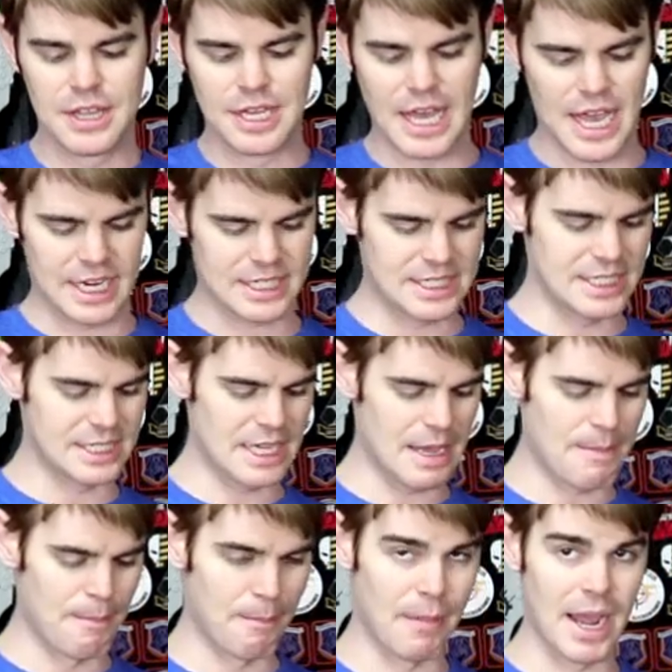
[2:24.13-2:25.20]
that acts as
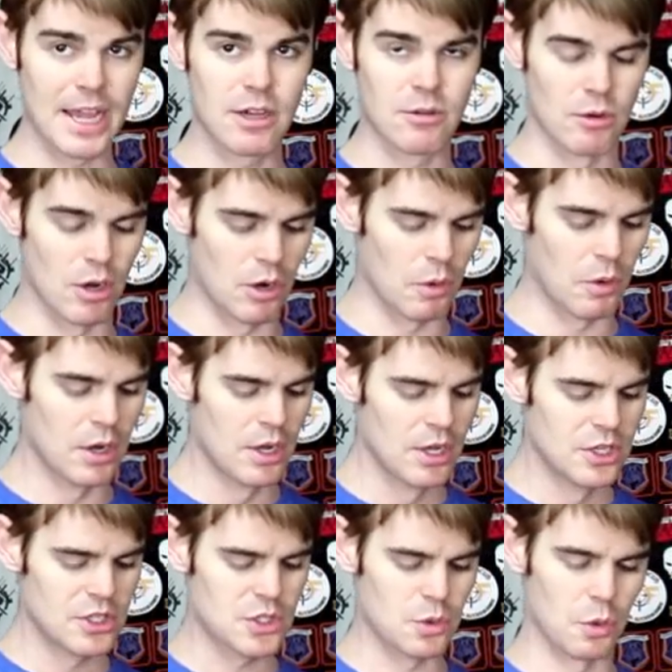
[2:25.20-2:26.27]
a micro
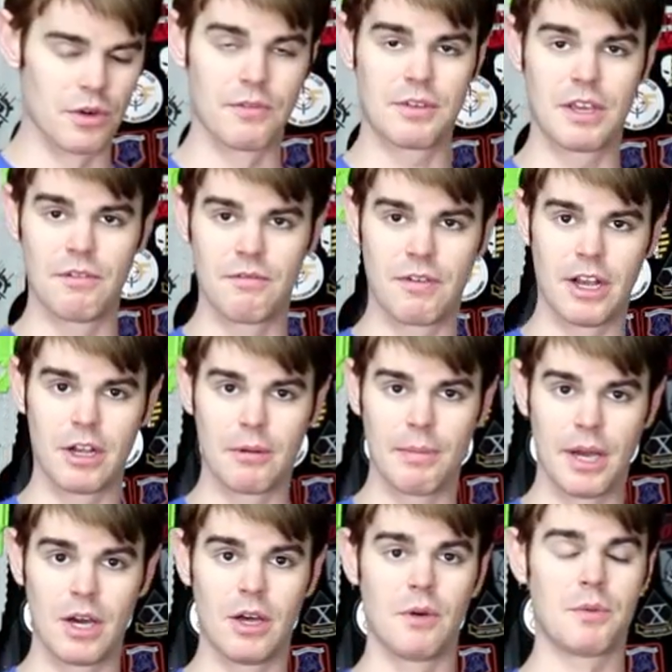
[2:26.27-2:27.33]
sort of conveyor
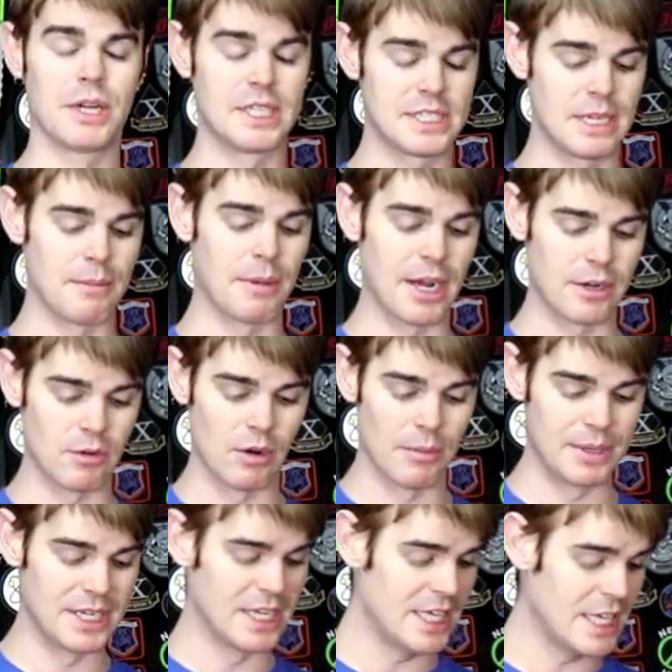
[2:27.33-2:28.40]
belt. And when I say micro, I
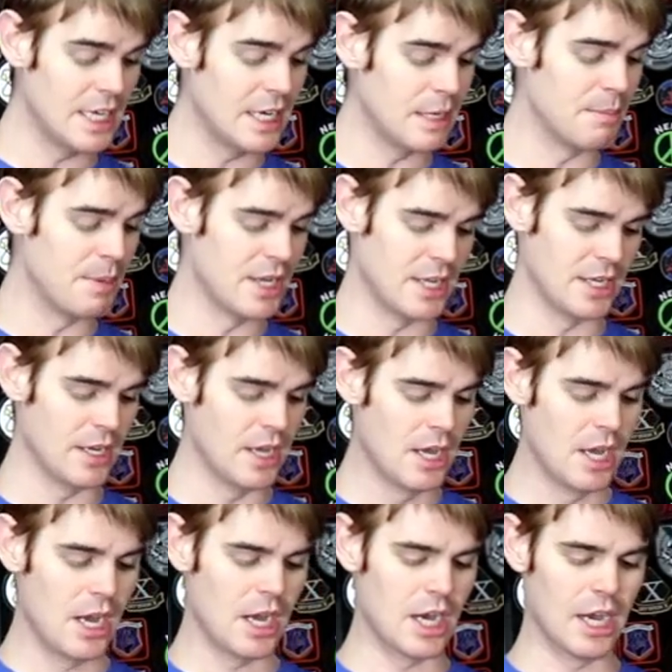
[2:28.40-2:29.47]
mean itty bitty.
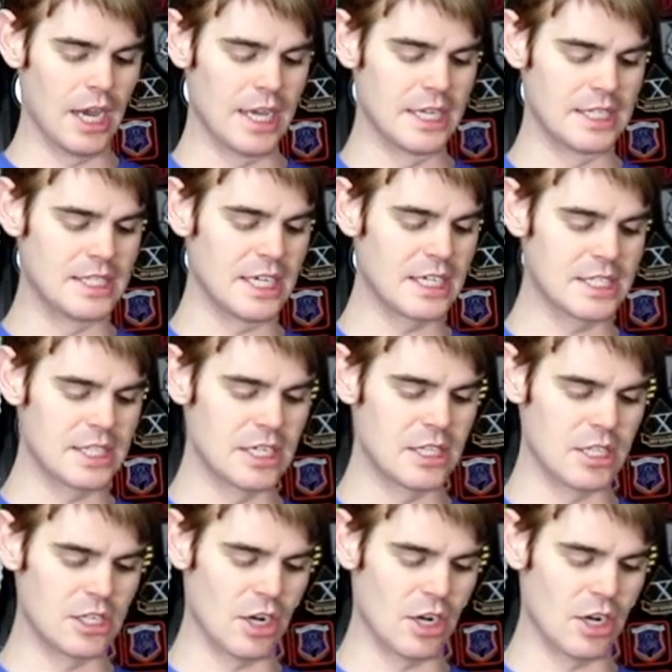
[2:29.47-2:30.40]
Uh, it digs into the